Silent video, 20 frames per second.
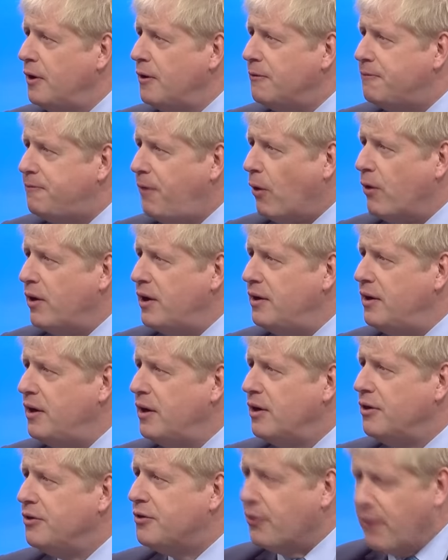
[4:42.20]
foreign
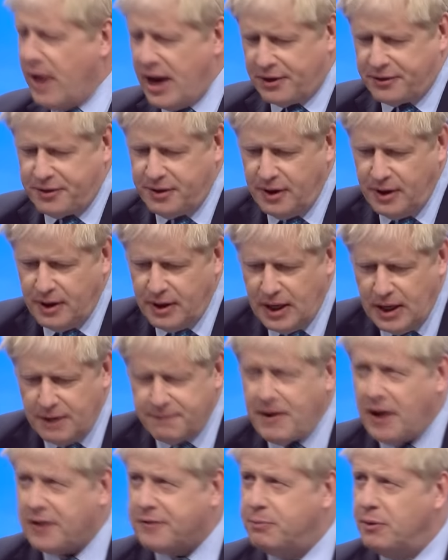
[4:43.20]
direct
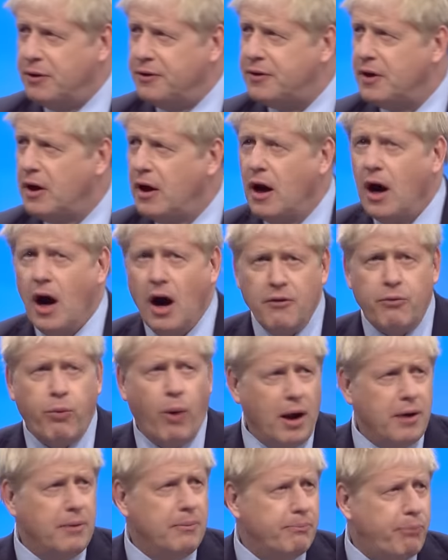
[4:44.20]
investment of
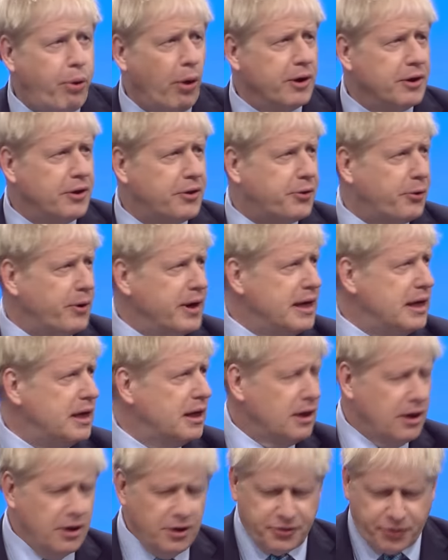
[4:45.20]
one point three
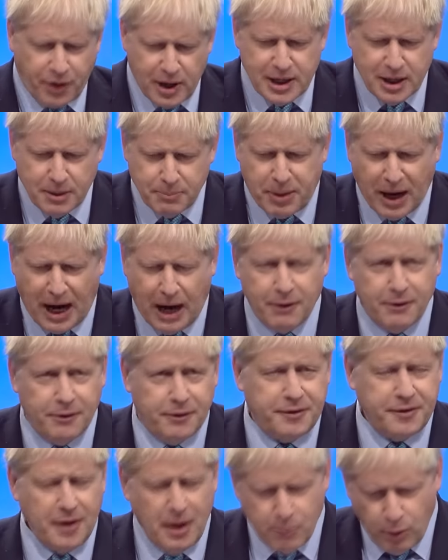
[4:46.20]
trillion
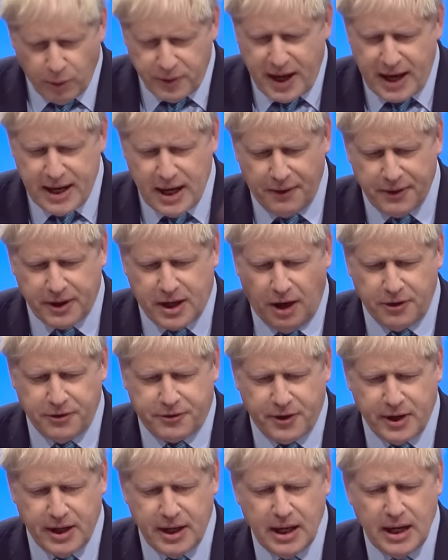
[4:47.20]
pounds, more than any other
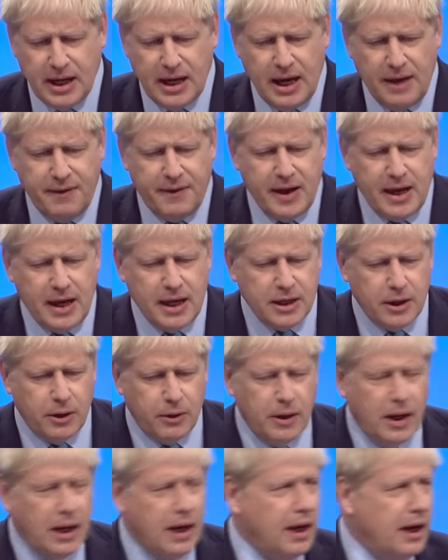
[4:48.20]
country in the E U.
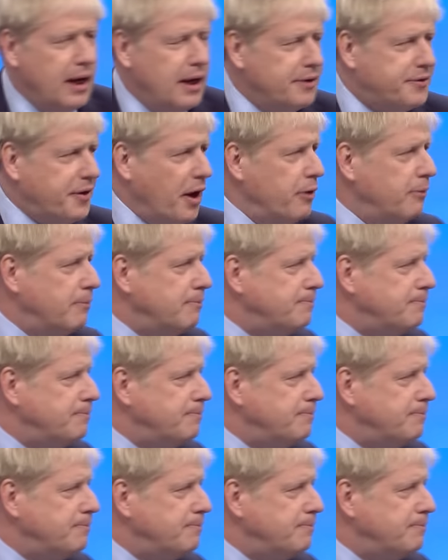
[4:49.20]
So